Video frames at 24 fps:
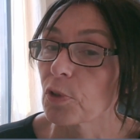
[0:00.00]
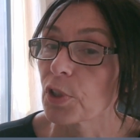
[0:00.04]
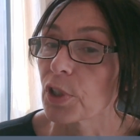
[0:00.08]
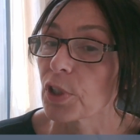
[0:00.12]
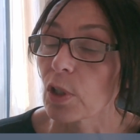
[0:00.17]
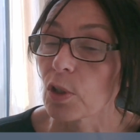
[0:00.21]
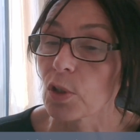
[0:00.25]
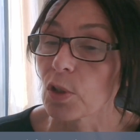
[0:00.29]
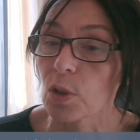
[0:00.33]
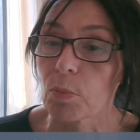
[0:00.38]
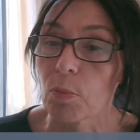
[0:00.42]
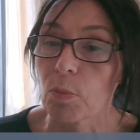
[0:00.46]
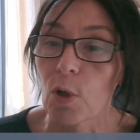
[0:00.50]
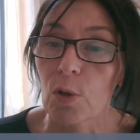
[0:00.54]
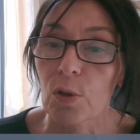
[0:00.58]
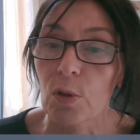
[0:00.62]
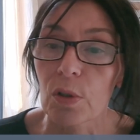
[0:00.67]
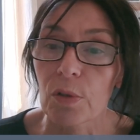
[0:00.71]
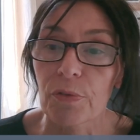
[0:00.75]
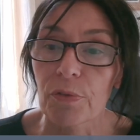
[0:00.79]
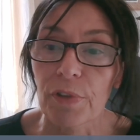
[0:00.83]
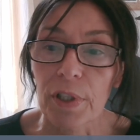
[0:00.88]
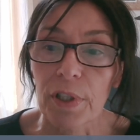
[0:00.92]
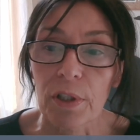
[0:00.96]
for the
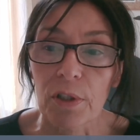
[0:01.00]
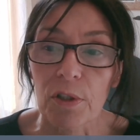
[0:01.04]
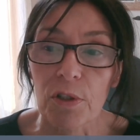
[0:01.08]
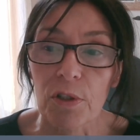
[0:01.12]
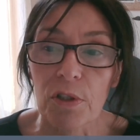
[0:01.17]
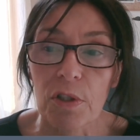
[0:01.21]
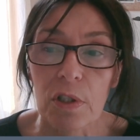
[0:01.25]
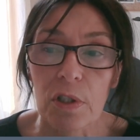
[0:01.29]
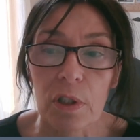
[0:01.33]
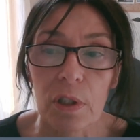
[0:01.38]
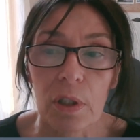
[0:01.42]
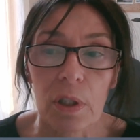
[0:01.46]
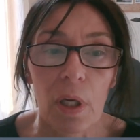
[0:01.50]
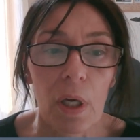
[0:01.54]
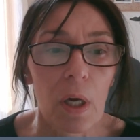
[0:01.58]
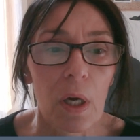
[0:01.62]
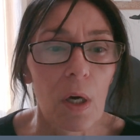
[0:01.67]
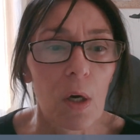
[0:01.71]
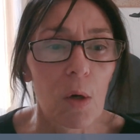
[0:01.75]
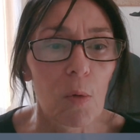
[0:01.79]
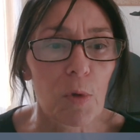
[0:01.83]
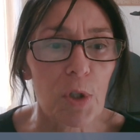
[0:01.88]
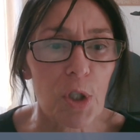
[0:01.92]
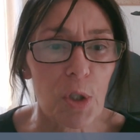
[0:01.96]
automotive industry,
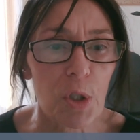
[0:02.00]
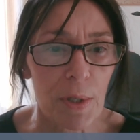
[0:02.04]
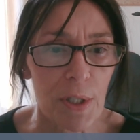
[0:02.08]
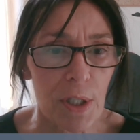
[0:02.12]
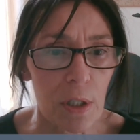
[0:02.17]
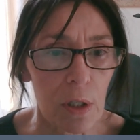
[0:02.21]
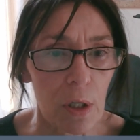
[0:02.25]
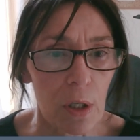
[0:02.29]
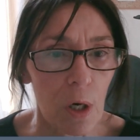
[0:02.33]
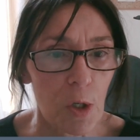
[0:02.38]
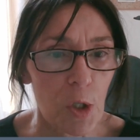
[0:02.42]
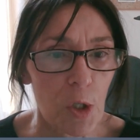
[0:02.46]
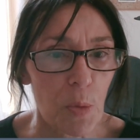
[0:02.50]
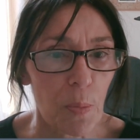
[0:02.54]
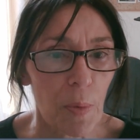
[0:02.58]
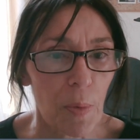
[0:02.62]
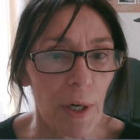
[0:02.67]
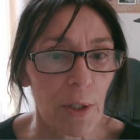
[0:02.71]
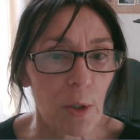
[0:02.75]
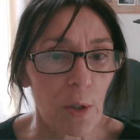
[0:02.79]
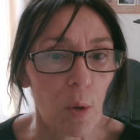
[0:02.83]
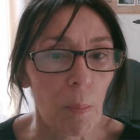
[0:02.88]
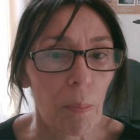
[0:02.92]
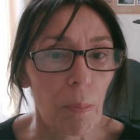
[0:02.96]
which was launched
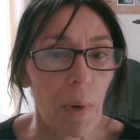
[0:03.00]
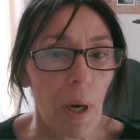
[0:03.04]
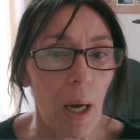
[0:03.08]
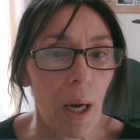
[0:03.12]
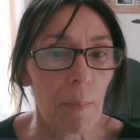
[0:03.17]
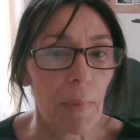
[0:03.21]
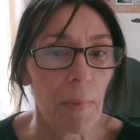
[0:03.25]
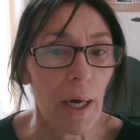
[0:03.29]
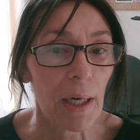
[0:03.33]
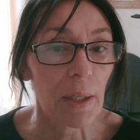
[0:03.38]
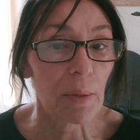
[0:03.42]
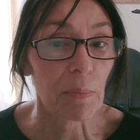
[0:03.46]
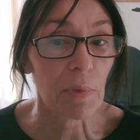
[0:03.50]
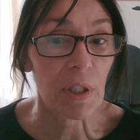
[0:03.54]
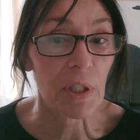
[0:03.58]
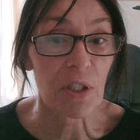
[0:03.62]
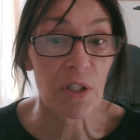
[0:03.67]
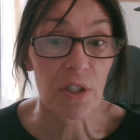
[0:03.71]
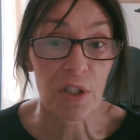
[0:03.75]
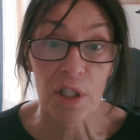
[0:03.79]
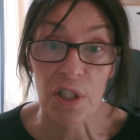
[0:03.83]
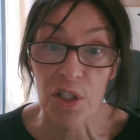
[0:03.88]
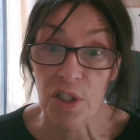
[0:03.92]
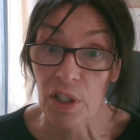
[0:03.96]
by the Obama
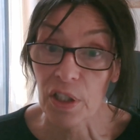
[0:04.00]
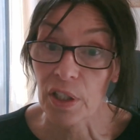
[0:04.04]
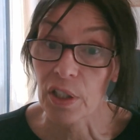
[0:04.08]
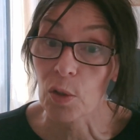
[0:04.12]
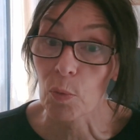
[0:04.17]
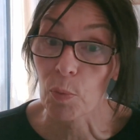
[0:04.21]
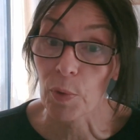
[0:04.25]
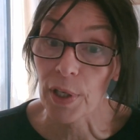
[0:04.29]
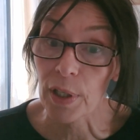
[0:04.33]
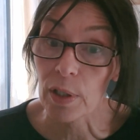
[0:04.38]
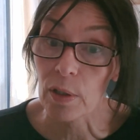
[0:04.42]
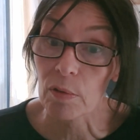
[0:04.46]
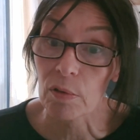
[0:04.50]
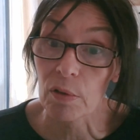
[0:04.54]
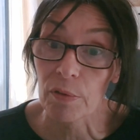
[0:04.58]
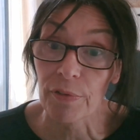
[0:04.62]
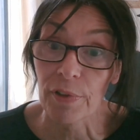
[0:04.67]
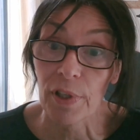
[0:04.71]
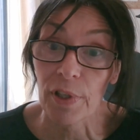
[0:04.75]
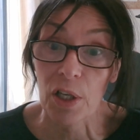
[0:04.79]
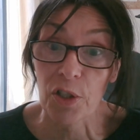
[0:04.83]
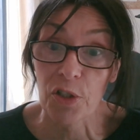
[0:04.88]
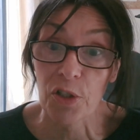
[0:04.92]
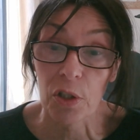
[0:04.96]
administration in the wake of the
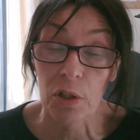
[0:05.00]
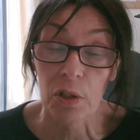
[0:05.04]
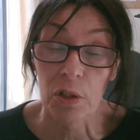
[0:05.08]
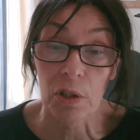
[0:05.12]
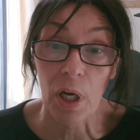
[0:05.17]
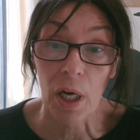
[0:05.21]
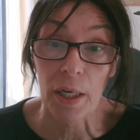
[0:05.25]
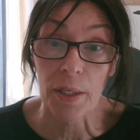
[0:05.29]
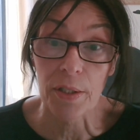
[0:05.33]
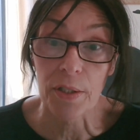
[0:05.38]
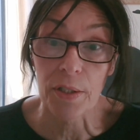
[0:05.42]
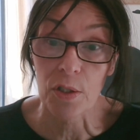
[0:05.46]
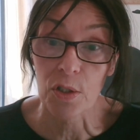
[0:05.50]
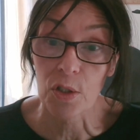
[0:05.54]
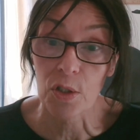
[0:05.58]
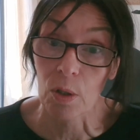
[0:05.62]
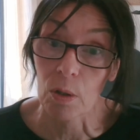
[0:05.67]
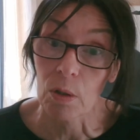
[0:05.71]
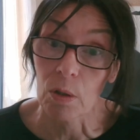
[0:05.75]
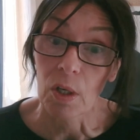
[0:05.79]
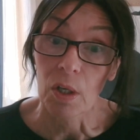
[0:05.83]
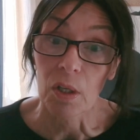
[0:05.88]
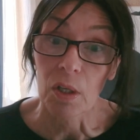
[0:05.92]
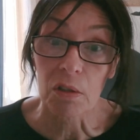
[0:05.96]
financial crisis.
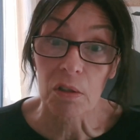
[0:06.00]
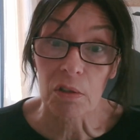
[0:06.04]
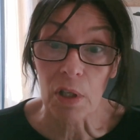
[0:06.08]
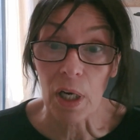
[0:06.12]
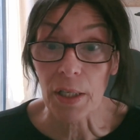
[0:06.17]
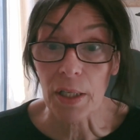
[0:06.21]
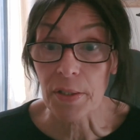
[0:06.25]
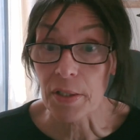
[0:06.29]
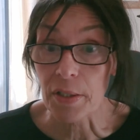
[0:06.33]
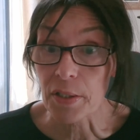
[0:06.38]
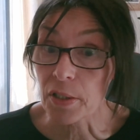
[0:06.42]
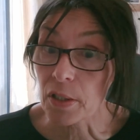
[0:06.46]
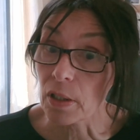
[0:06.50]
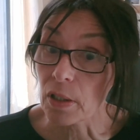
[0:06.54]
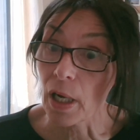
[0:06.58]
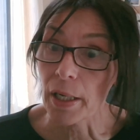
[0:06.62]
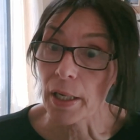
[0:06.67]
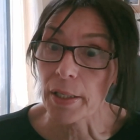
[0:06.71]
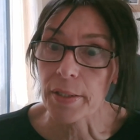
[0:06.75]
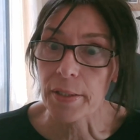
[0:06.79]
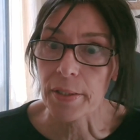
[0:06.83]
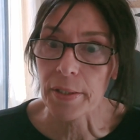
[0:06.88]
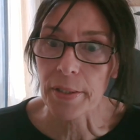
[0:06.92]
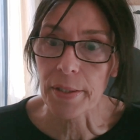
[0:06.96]
So crisis,
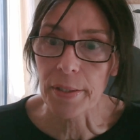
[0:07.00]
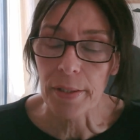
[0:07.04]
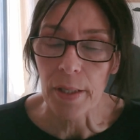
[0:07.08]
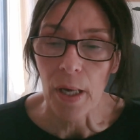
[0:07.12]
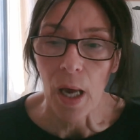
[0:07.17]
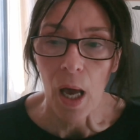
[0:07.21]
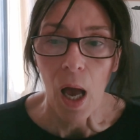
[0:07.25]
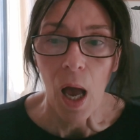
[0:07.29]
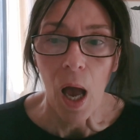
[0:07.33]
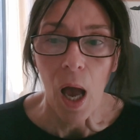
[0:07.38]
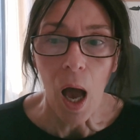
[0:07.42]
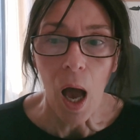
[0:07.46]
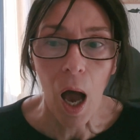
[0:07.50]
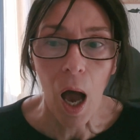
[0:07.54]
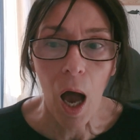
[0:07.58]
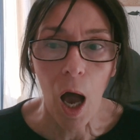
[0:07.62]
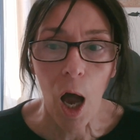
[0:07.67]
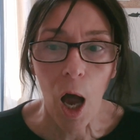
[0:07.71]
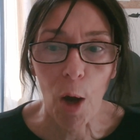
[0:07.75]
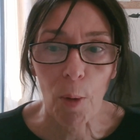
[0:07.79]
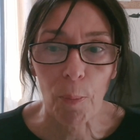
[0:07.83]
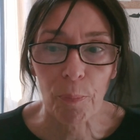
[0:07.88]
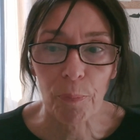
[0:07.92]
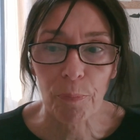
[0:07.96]
crisis.
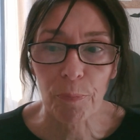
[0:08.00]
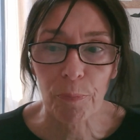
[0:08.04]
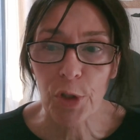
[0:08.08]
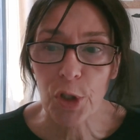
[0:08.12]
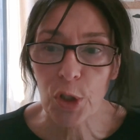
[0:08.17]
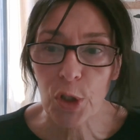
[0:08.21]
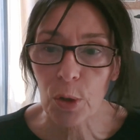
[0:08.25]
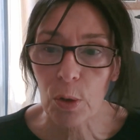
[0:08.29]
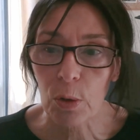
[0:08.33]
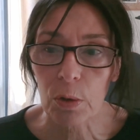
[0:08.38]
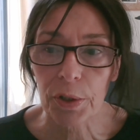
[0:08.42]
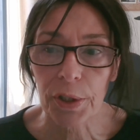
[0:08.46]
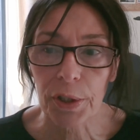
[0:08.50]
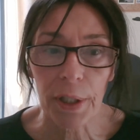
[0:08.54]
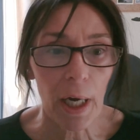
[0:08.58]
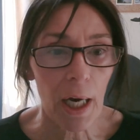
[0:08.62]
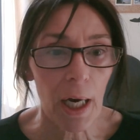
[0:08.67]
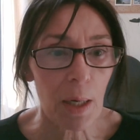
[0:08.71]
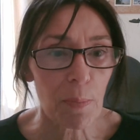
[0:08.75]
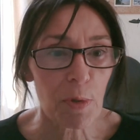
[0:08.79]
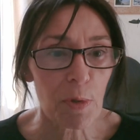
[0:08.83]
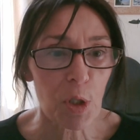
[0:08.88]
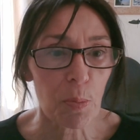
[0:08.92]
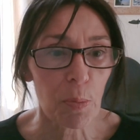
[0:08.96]
Mm-hmm. um, so
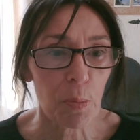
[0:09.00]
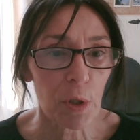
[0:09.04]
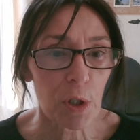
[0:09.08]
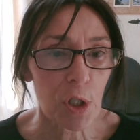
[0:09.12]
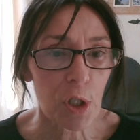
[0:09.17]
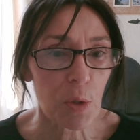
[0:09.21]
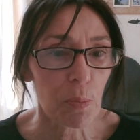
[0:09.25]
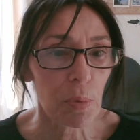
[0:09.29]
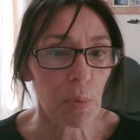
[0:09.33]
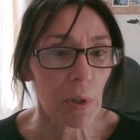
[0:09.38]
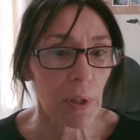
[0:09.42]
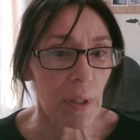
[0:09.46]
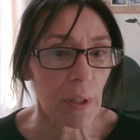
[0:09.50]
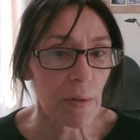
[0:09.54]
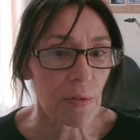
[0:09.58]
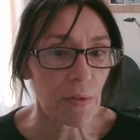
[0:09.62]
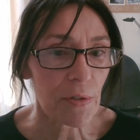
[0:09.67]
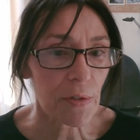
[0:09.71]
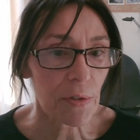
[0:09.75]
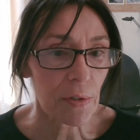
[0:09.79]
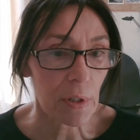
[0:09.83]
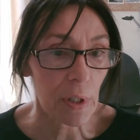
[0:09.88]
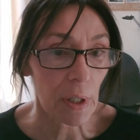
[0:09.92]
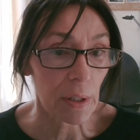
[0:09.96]
the Airbus boss
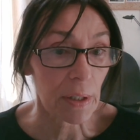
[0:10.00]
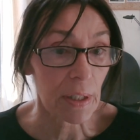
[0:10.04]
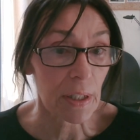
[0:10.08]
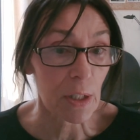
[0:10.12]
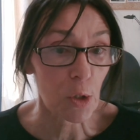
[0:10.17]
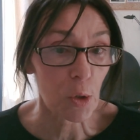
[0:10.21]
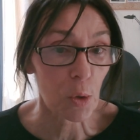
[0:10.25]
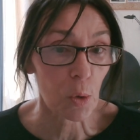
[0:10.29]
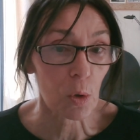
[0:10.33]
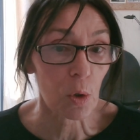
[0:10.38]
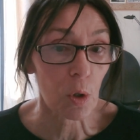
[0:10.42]
believes that this